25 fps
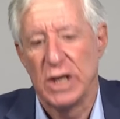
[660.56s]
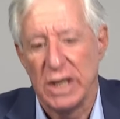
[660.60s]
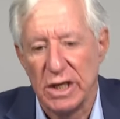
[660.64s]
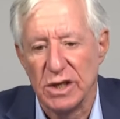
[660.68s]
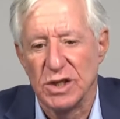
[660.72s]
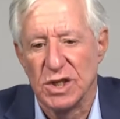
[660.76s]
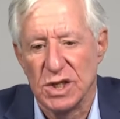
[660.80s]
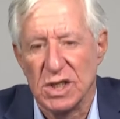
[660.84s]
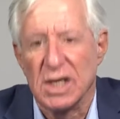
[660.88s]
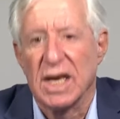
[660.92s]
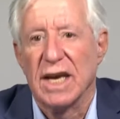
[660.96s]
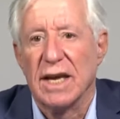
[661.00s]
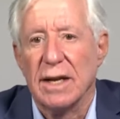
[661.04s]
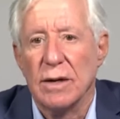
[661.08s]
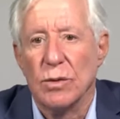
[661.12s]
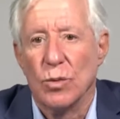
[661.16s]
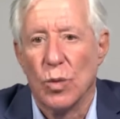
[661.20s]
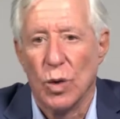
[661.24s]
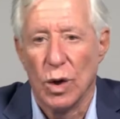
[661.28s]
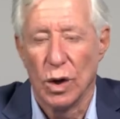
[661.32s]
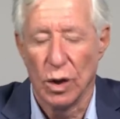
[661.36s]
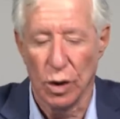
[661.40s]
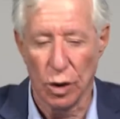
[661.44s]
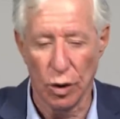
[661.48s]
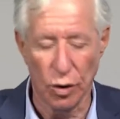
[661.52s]
skin
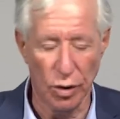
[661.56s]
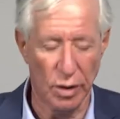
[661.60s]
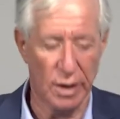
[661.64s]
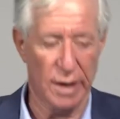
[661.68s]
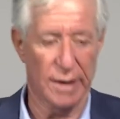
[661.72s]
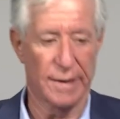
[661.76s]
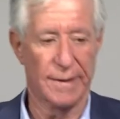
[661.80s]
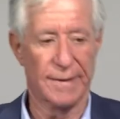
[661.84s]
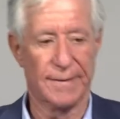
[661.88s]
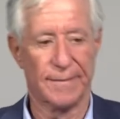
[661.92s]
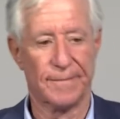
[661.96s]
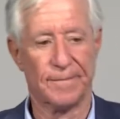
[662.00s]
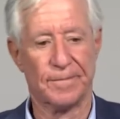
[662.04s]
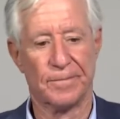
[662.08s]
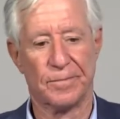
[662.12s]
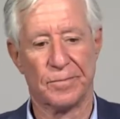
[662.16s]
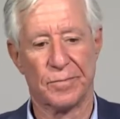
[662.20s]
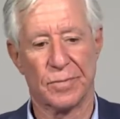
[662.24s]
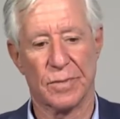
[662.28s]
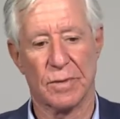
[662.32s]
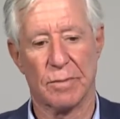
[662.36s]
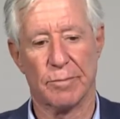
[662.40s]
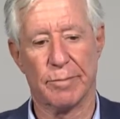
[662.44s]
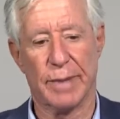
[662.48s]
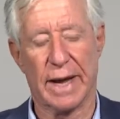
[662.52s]
will look,
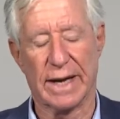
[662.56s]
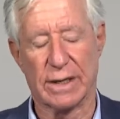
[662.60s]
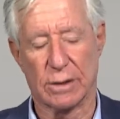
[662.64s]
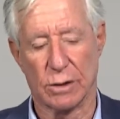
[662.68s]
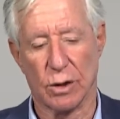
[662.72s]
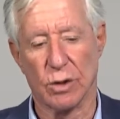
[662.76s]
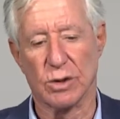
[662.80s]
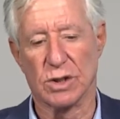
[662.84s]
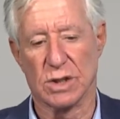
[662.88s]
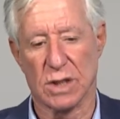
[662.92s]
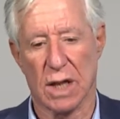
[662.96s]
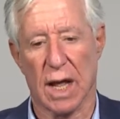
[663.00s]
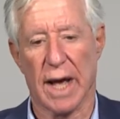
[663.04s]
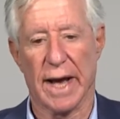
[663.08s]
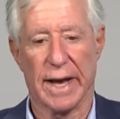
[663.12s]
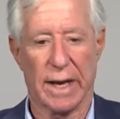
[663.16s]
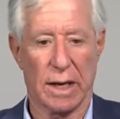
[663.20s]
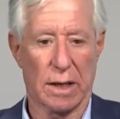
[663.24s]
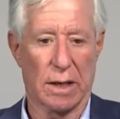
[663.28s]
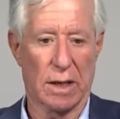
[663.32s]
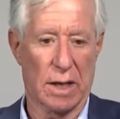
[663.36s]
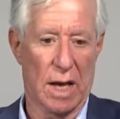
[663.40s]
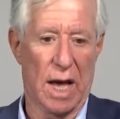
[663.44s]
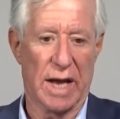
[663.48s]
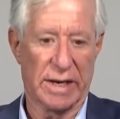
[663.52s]
but looks like
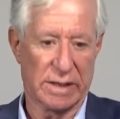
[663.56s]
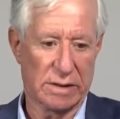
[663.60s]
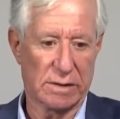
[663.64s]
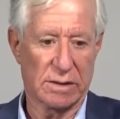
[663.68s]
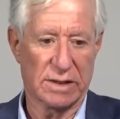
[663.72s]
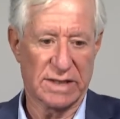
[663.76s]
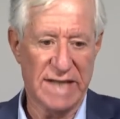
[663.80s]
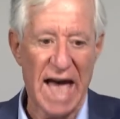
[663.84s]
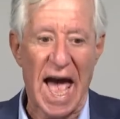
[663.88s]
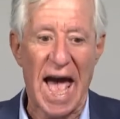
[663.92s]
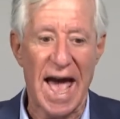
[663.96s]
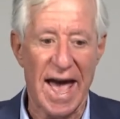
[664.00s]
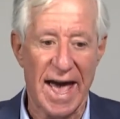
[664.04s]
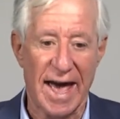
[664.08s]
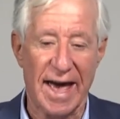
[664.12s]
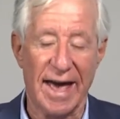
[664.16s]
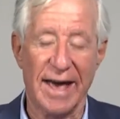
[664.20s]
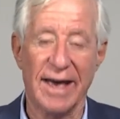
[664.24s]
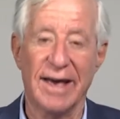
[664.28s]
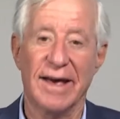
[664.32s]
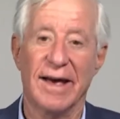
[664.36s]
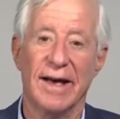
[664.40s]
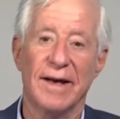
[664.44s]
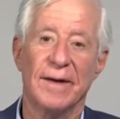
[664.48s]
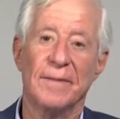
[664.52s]
a tag,